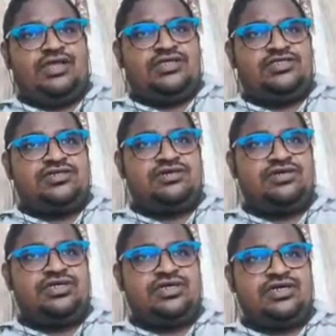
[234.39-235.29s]
So
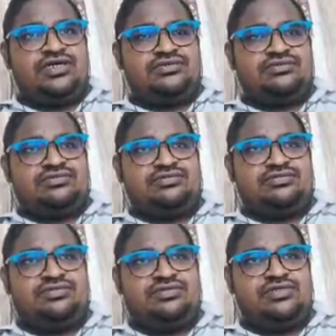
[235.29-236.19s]
here
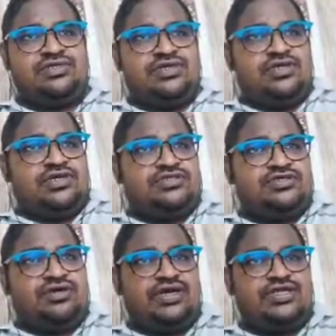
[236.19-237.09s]

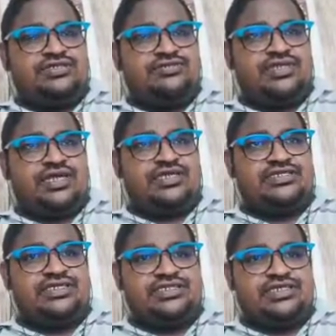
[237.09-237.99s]
so let us we
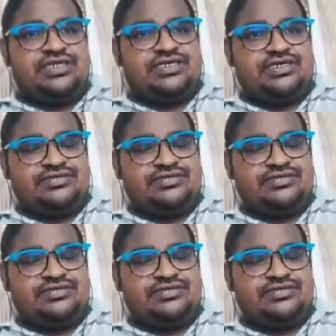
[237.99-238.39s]
consider that